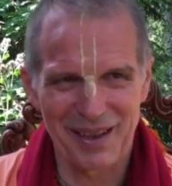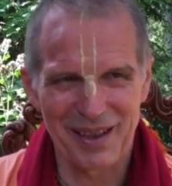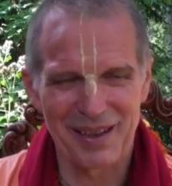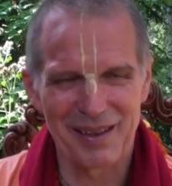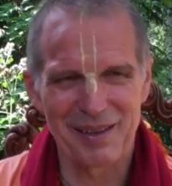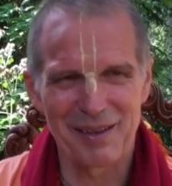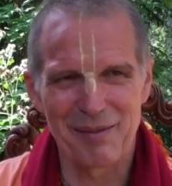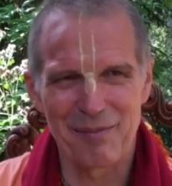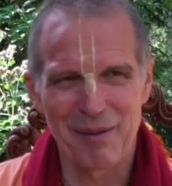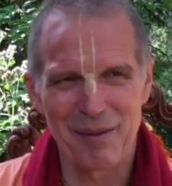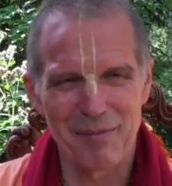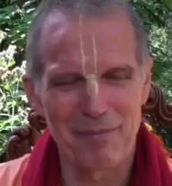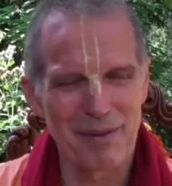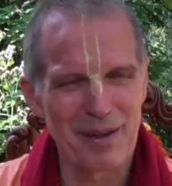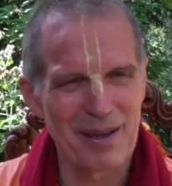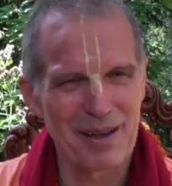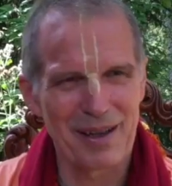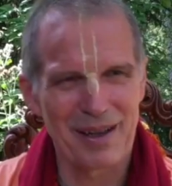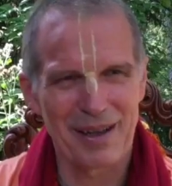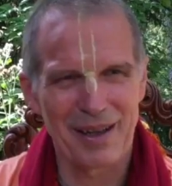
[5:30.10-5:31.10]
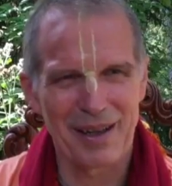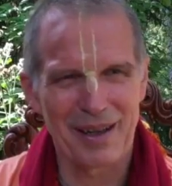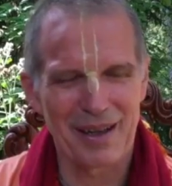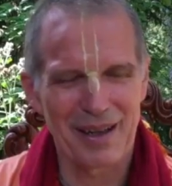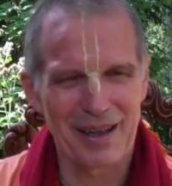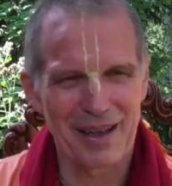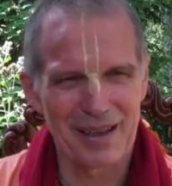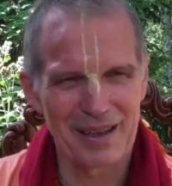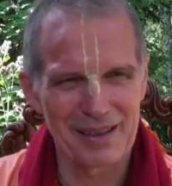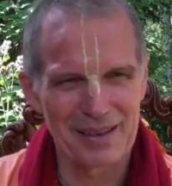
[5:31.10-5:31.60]
I remember
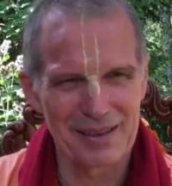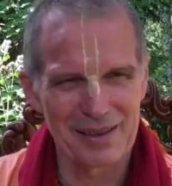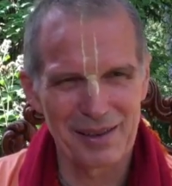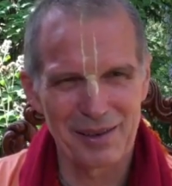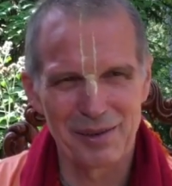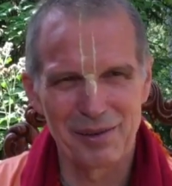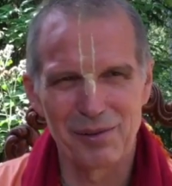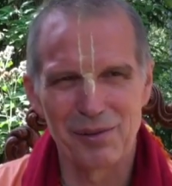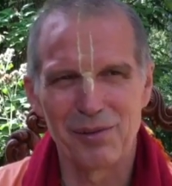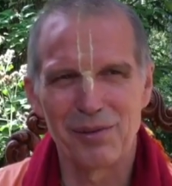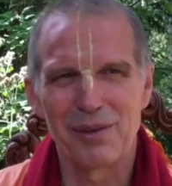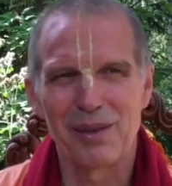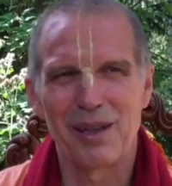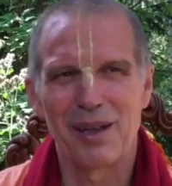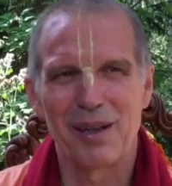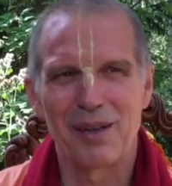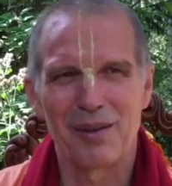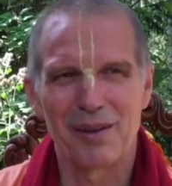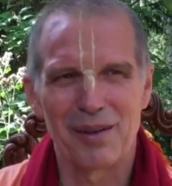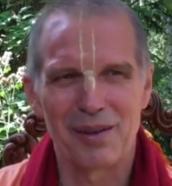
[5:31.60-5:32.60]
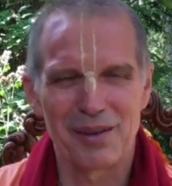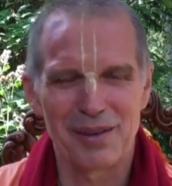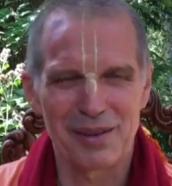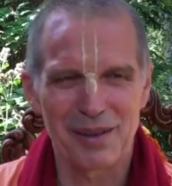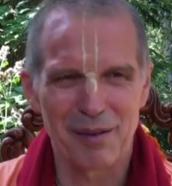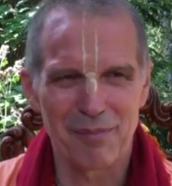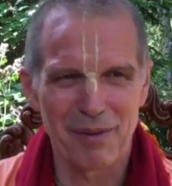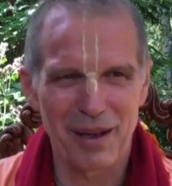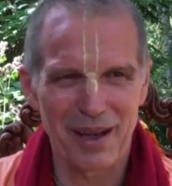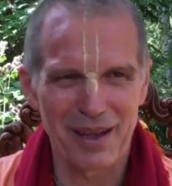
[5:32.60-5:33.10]
Hansaduta or
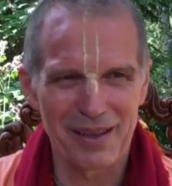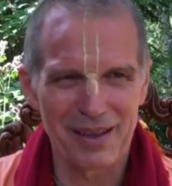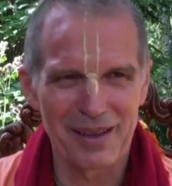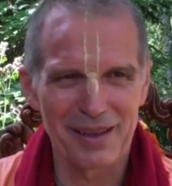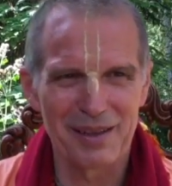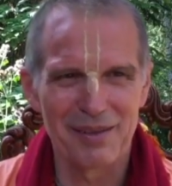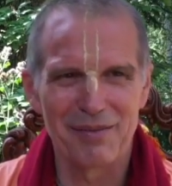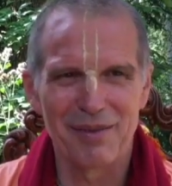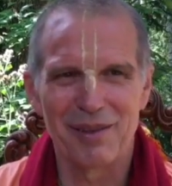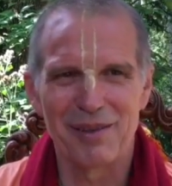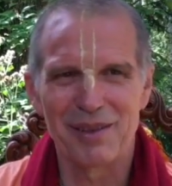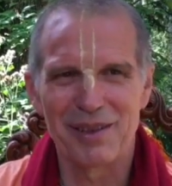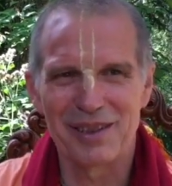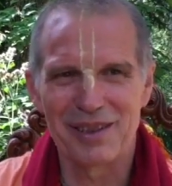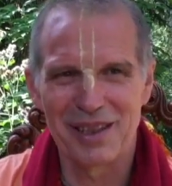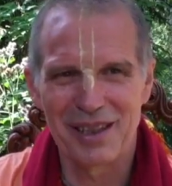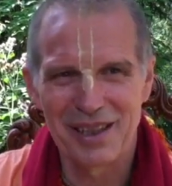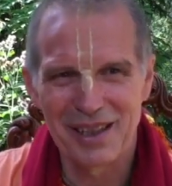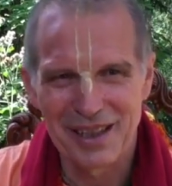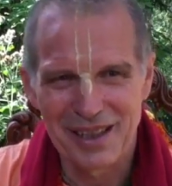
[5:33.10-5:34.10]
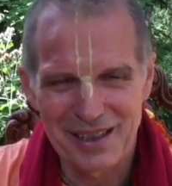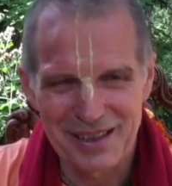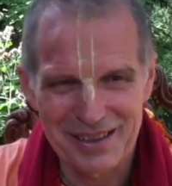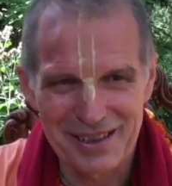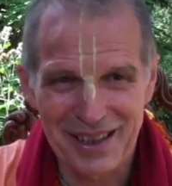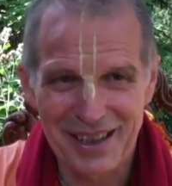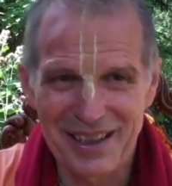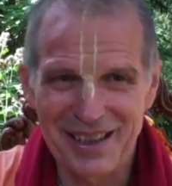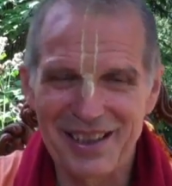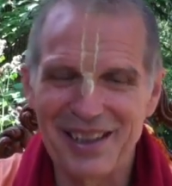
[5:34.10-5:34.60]
some other devotees
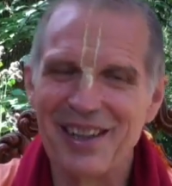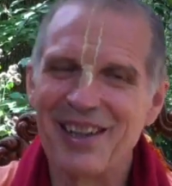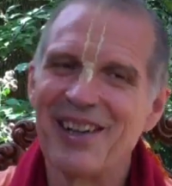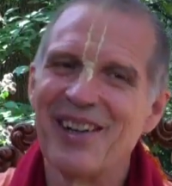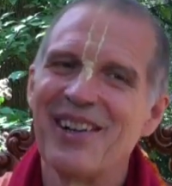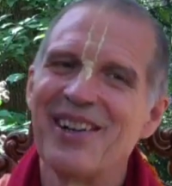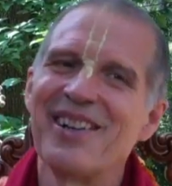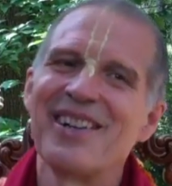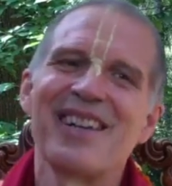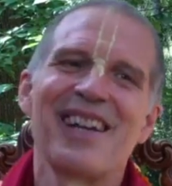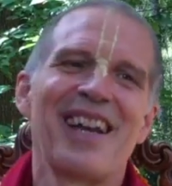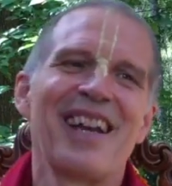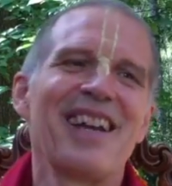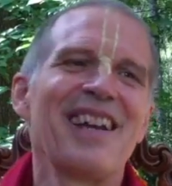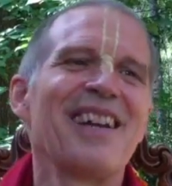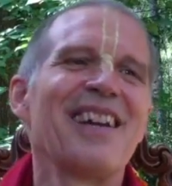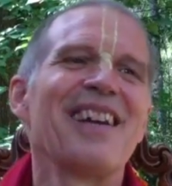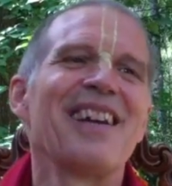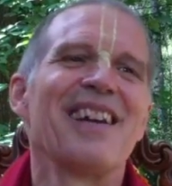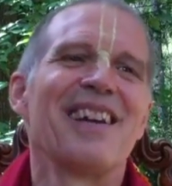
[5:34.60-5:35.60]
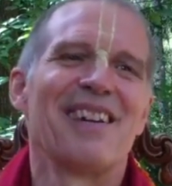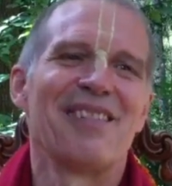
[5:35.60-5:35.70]
saying, okay,